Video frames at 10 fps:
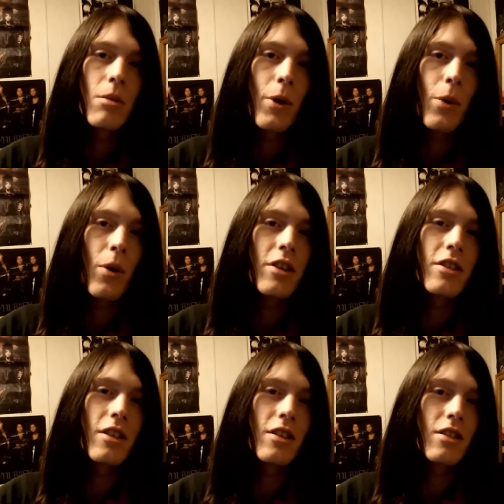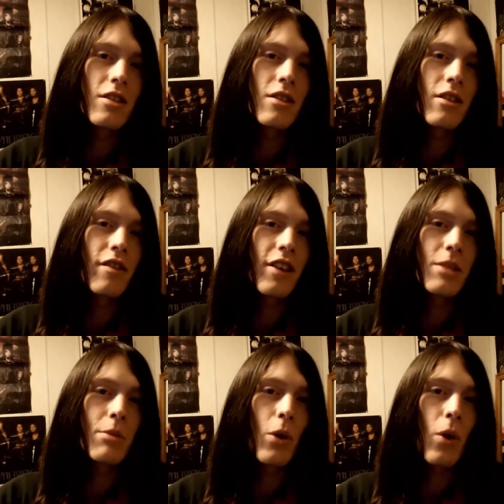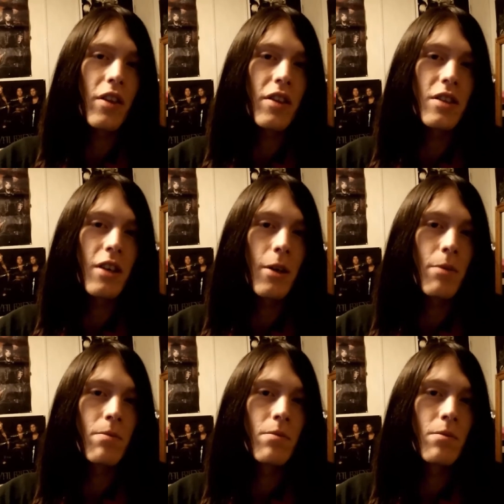marijuana doesn't affect me quite the same.